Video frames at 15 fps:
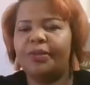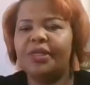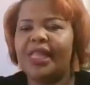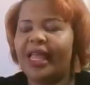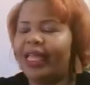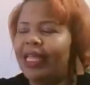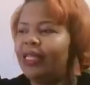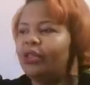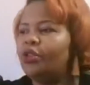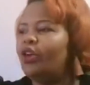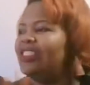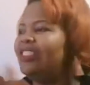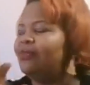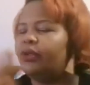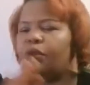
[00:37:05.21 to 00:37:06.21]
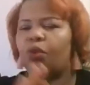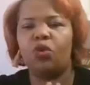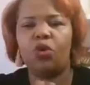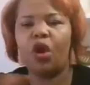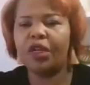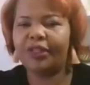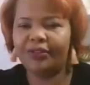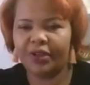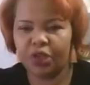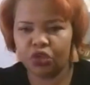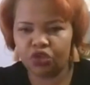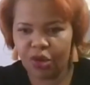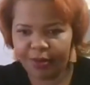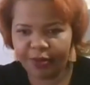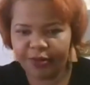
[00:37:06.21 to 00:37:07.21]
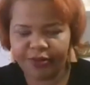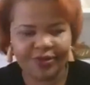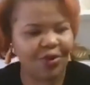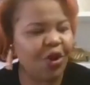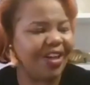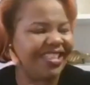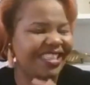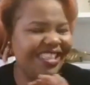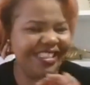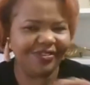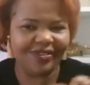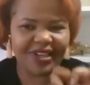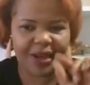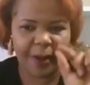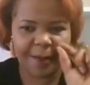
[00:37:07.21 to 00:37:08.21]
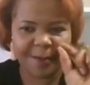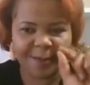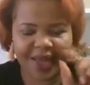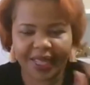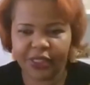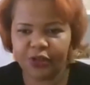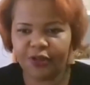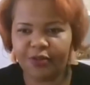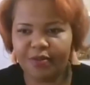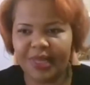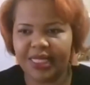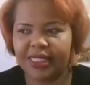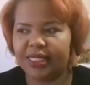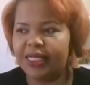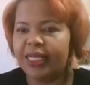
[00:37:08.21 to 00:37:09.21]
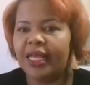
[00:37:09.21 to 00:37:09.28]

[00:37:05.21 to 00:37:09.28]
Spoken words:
He's like, he not even a drop of, not even a bite of meat.